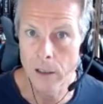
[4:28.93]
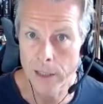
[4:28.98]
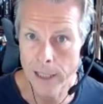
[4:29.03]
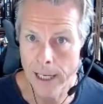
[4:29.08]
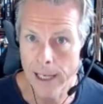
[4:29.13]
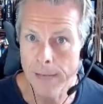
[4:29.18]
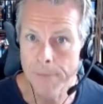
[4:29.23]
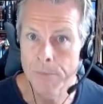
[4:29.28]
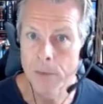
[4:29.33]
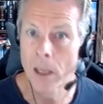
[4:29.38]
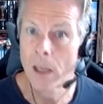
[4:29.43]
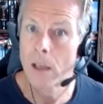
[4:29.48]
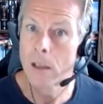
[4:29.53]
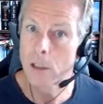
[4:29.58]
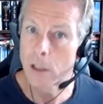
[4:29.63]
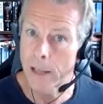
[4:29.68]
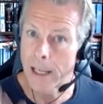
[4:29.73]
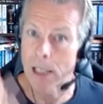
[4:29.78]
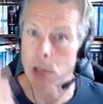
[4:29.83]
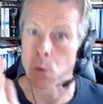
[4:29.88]
Okay,
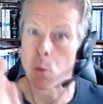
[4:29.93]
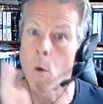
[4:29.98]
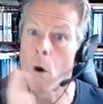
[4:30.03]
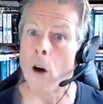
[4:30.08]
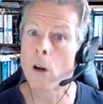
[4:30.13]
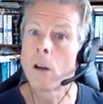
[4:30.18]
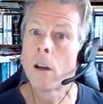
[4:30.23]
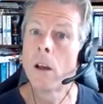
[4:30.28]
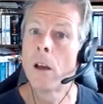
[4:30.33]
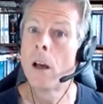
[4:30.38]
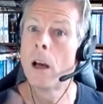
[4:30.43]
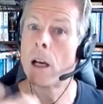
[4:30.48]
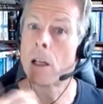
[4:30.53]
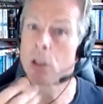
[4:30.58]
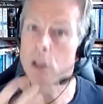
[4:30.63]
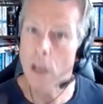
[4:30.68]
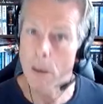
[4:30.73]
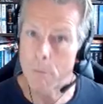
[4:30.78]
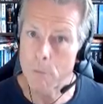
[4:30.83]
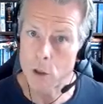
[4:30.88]
so that's one
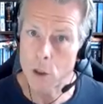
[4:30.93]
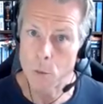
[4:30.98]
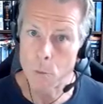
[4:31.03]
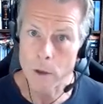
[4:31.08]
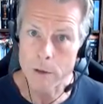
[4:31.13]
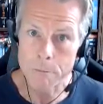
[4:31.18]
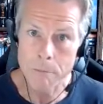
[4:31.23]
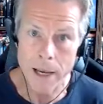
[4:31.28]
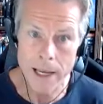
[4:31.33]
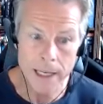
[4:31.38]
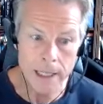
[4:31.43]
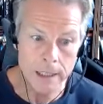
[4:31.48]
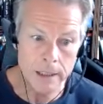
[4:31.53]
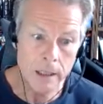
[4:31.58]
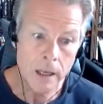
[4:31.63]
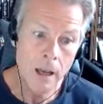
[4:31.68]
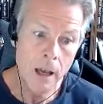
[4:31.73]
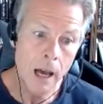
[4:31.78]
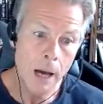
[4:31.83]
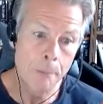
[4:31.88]
assumption we've
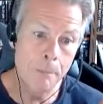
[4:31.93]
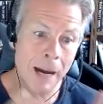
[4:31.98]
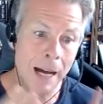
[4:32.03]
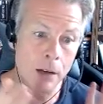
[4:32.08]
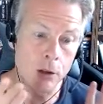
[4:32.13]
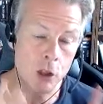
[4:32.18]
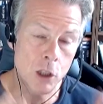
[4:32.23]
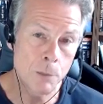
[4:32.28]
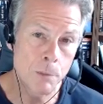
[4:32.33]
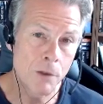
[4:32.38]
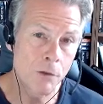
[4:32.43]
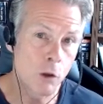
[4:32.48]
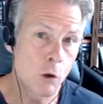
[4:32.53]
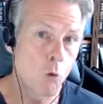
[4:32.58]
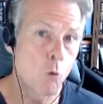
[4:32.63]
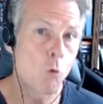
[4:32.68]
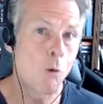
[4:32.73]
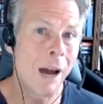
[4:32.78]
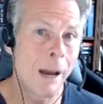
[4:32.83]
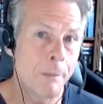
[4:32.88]
made about some of
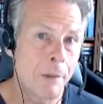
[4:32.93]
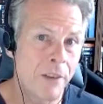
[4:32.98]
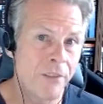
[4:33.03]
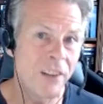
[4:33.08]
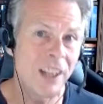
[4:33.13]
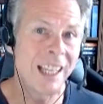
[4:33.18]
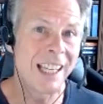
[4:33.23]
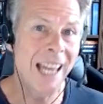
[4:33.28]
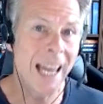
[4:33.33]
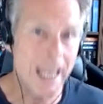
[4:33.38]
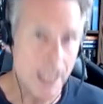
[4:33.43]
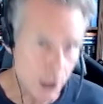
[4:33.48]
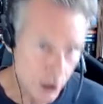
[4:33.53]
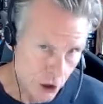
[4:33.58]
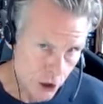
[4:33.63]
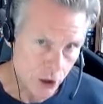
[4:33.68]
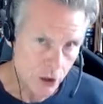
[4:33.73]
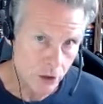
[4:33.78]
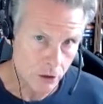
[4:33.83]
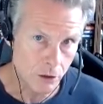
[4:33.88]
the
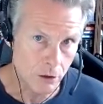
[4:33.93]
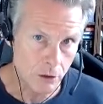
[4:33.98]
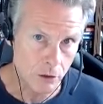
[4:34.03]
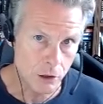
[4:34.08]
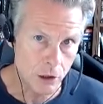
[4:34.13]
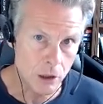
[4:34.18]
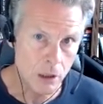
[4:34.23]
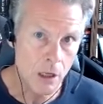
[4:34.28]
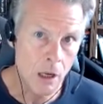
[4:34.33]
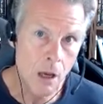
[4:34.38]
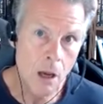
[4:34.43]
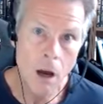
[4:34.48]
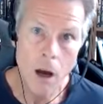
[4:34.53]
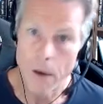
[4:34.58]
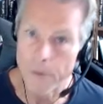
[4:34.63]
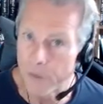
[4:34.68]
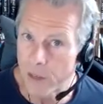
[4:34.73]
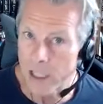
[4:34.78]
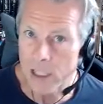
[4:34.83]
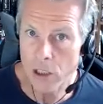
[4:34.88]
ramifications
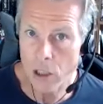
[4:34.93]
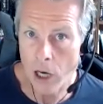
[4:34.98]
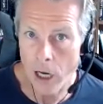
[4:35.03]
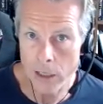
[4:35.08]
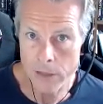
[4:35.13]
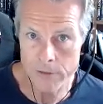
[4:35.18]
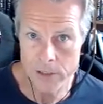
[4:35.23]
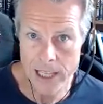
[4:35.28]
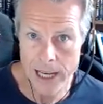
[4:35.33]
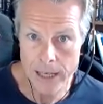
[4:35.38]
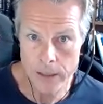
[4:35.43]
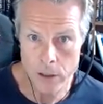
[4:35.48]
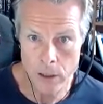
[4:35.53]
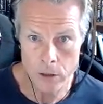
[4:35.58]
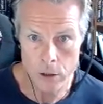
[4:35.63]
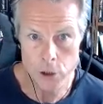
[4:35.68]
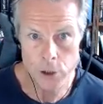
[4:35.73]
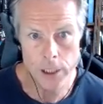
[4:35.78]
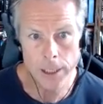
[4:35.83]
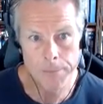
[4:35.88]
of this kind of
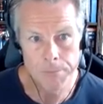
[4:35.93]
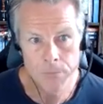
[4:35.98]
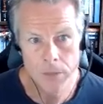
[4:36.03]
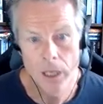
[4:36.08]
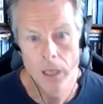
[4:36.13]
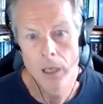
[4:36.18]
technology.